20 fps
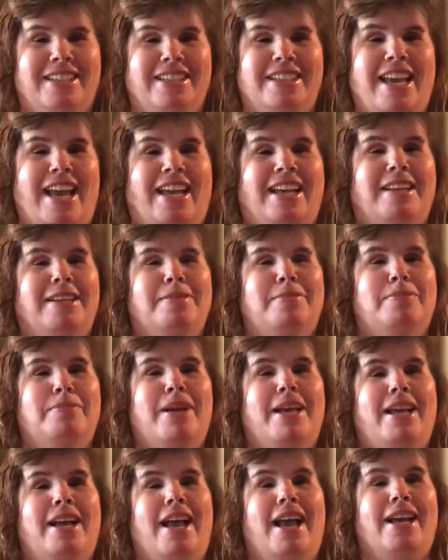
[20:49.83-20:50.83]
yeah,
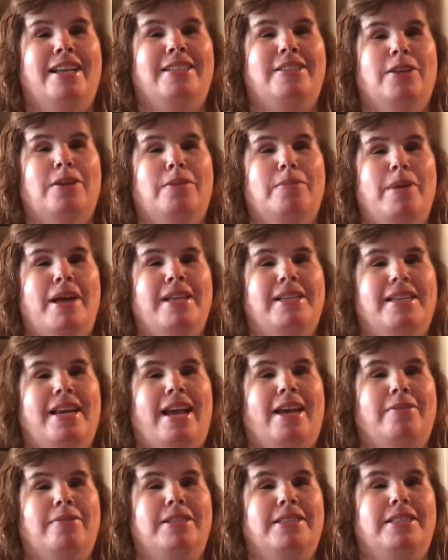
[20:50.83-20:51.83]
I told my
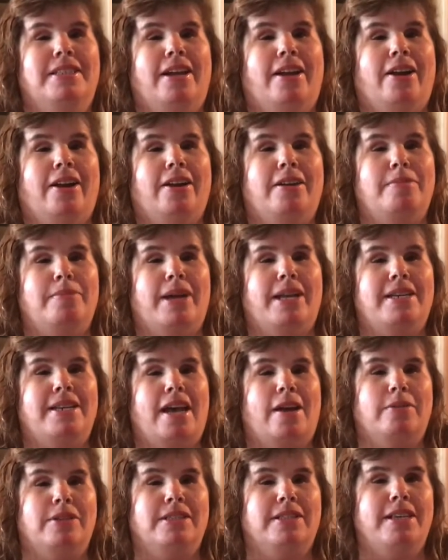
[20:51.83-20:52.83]
dad was there, and my
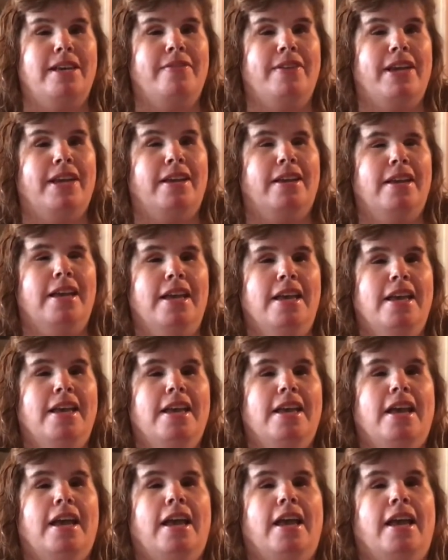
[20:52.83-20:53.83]
dad was leaving,
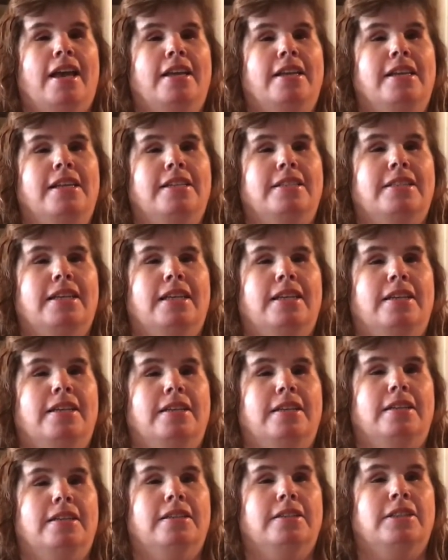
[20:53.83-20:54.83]
and he said,
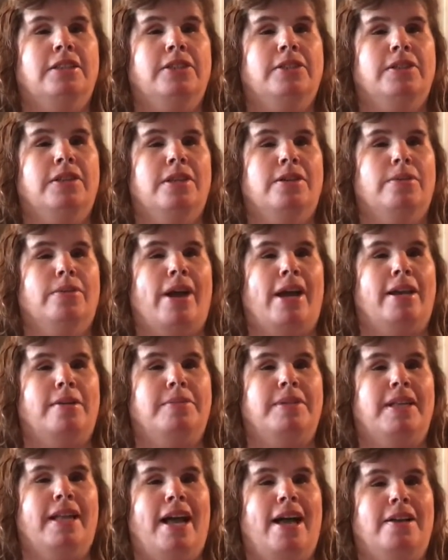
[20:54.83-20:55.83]
do you need to ride up
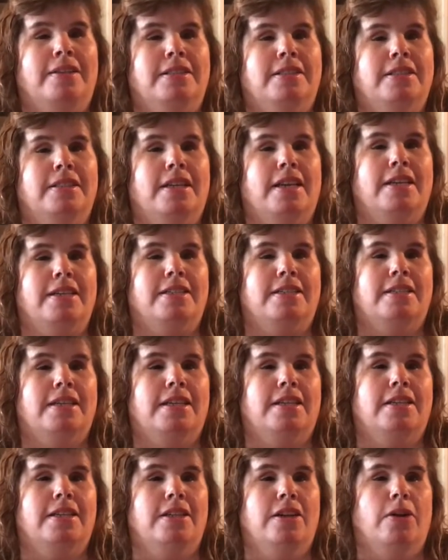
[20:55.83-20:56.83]
to the house? And I
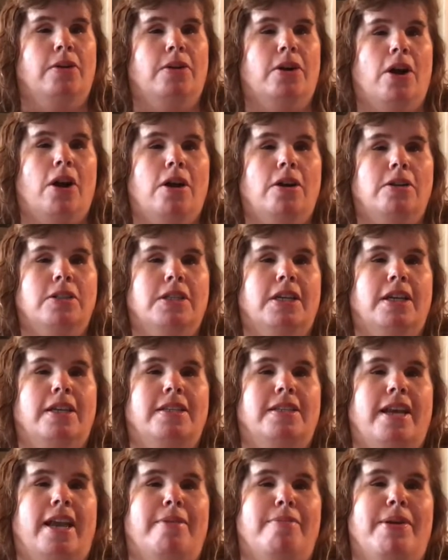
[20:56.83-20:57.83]
said, no, Carl's
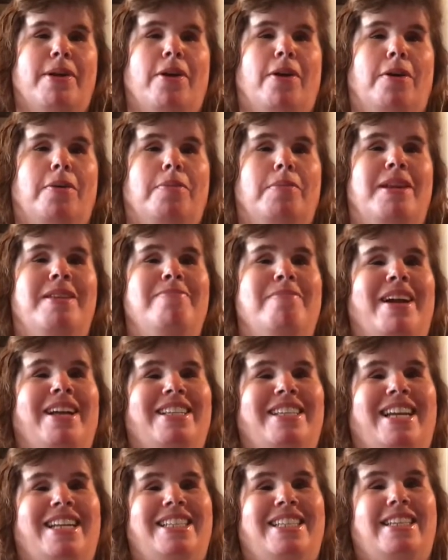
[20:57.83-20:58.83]
going to take me home. And my
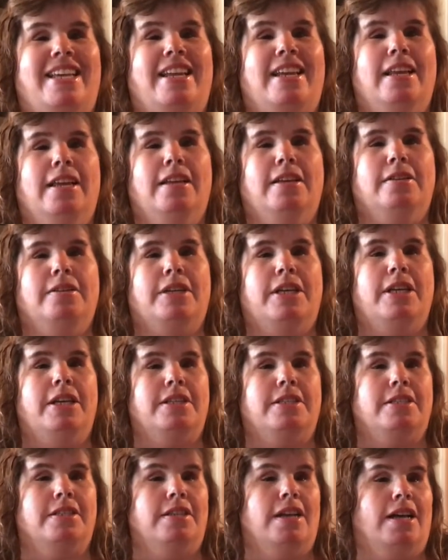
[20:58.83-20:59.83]
dad said, he
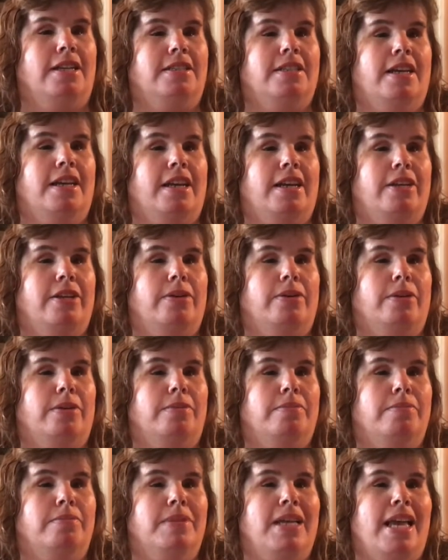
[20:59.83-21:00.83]
is not taking you
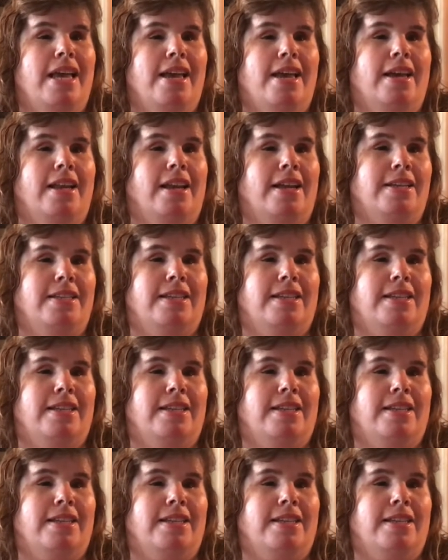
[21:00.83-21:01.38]
home. And I